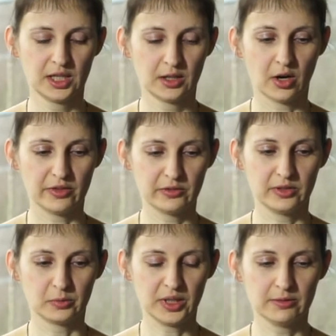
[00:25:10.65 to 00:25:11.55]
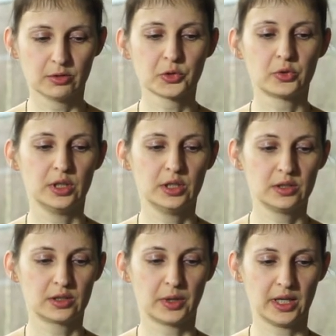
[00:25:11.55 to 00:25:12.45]
However, we really want to
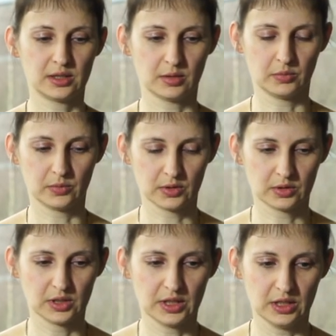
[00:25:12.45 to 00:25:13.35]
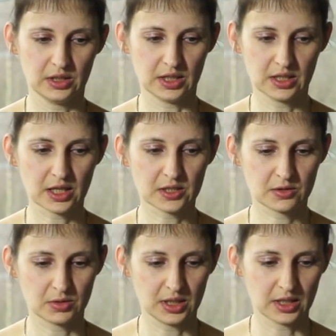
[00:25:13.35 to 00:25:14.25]
integrate them in the
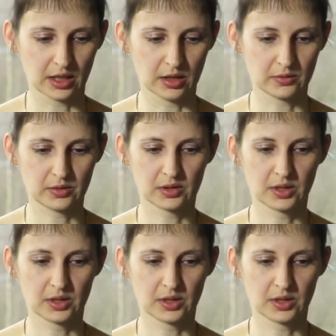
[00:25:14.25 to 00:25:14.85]
industry, and